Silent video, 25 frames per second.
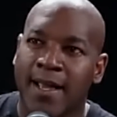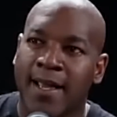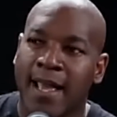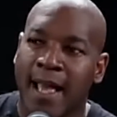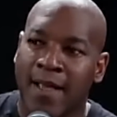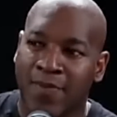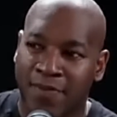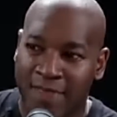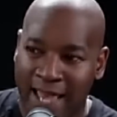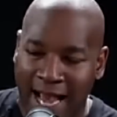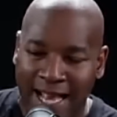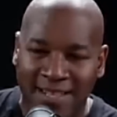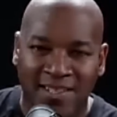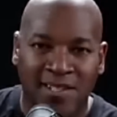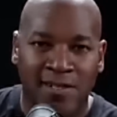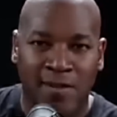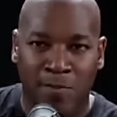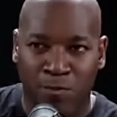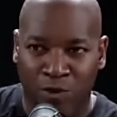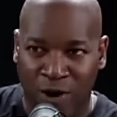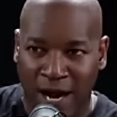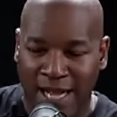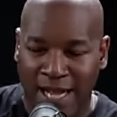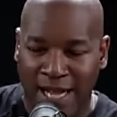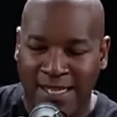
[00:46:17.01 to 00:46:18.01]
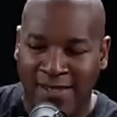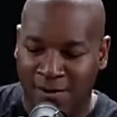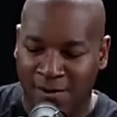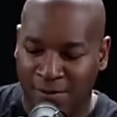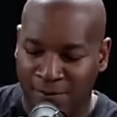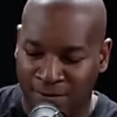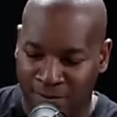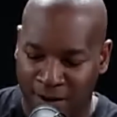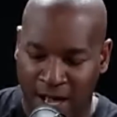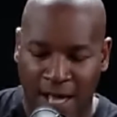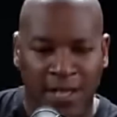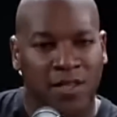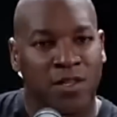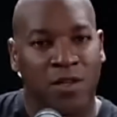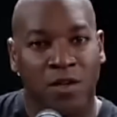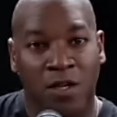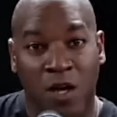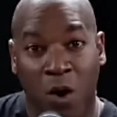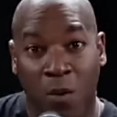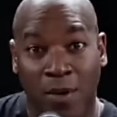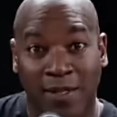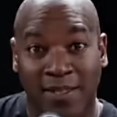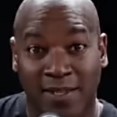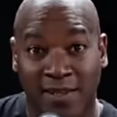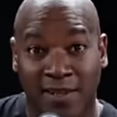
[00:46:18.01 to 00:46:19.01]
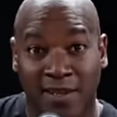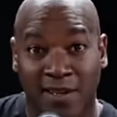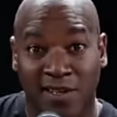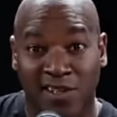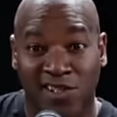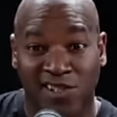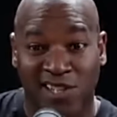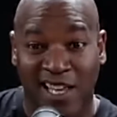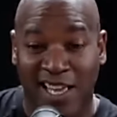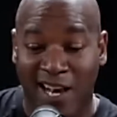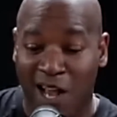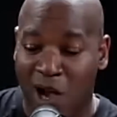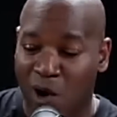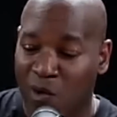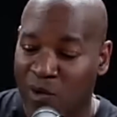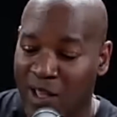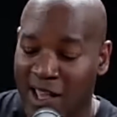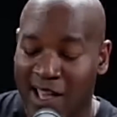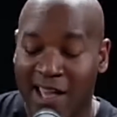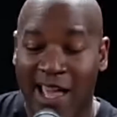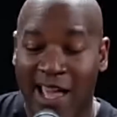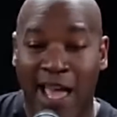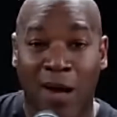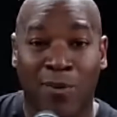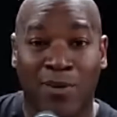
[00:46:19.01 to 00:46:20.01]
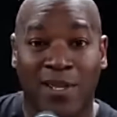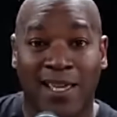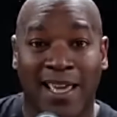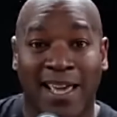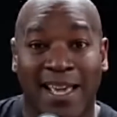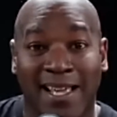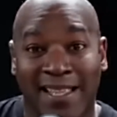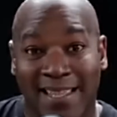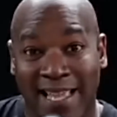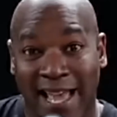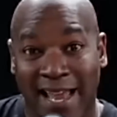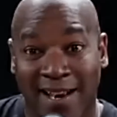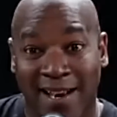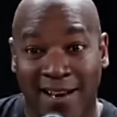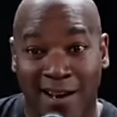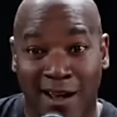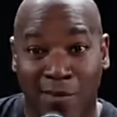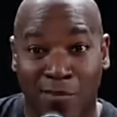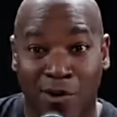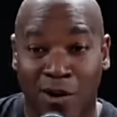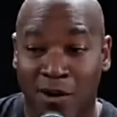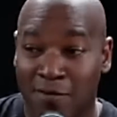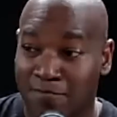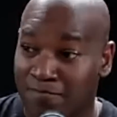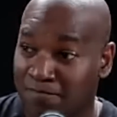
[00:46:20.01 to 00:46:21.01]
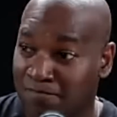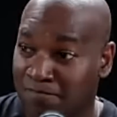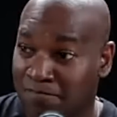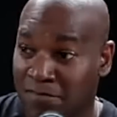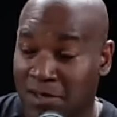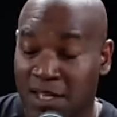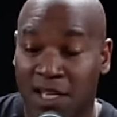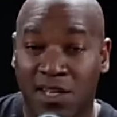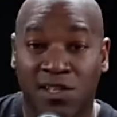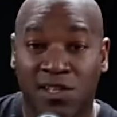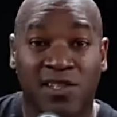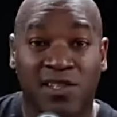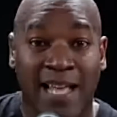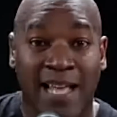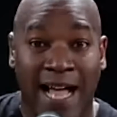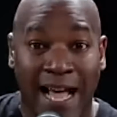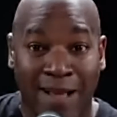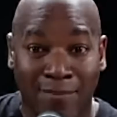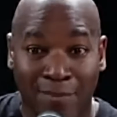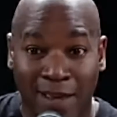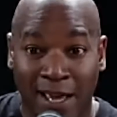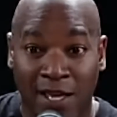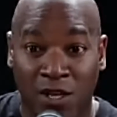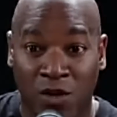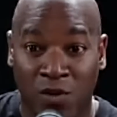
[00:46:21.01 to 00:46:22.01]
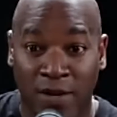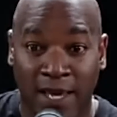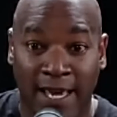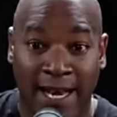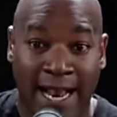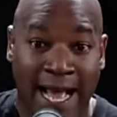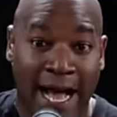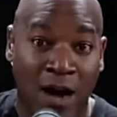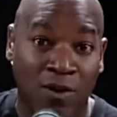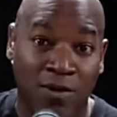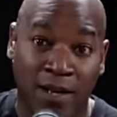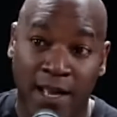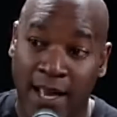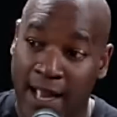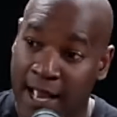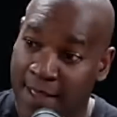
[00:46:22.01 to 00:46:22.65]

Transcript: And that's the price of fun. You go into the casino, and when you hit that number, you stop and you get out.